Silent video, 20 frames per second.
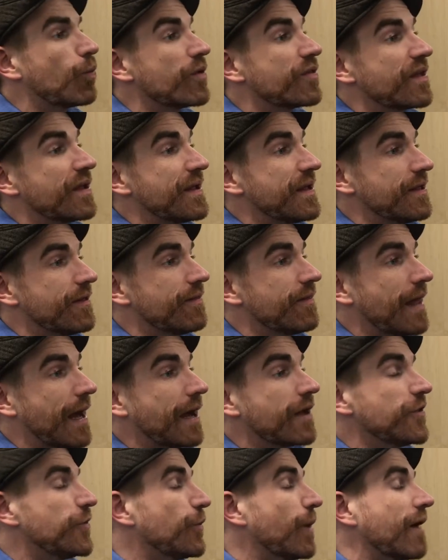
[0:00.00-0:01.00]
within
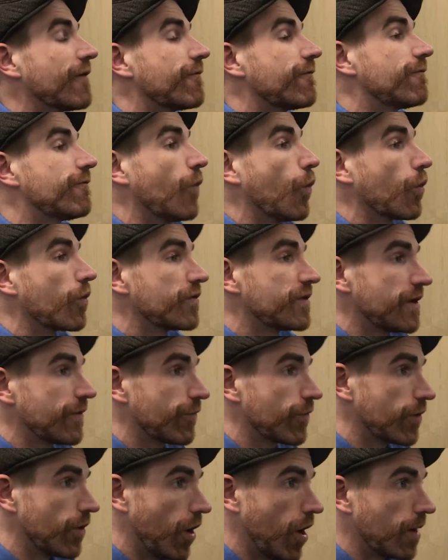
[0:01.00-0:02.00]
that, you have 4
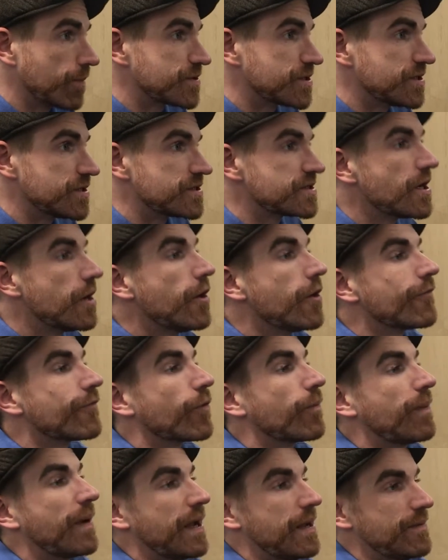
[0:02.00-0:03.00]
different options
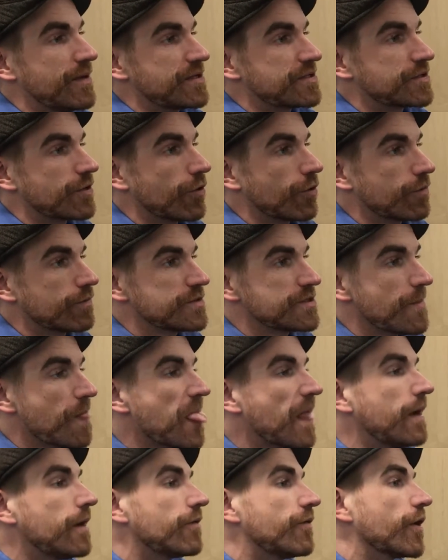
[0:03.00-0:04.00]
for payment terms.
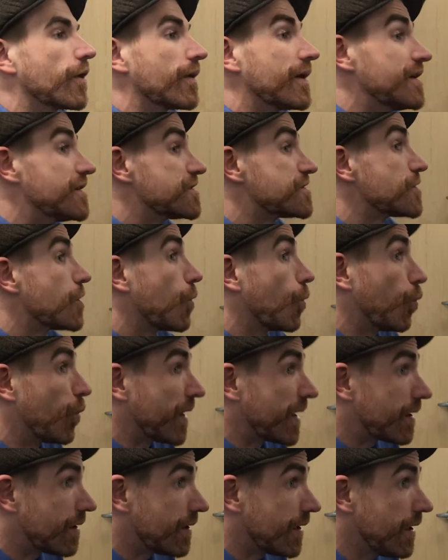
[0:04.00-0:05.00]
There is
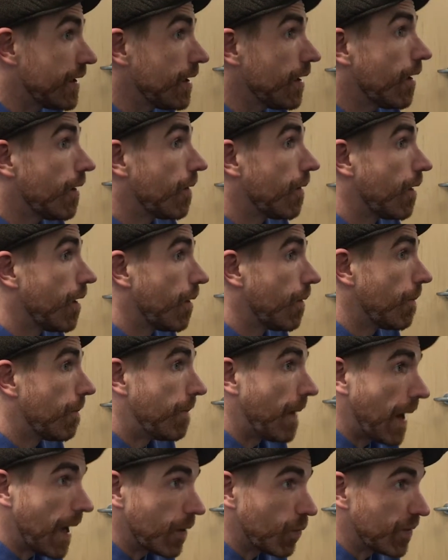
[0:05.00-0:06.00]
weekly,
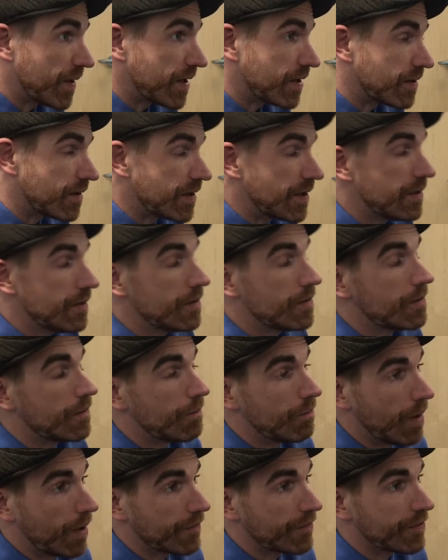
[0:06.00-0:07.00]
bi-weekly,
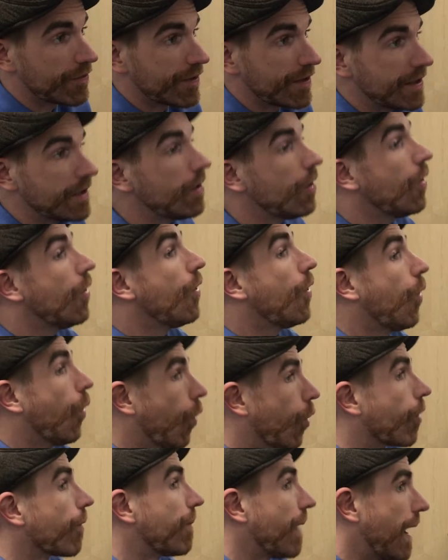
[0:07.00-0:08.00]
monthly,
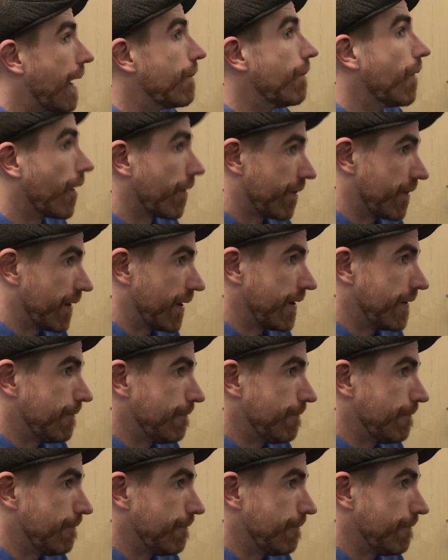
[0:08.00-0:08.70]
or bi-monthly.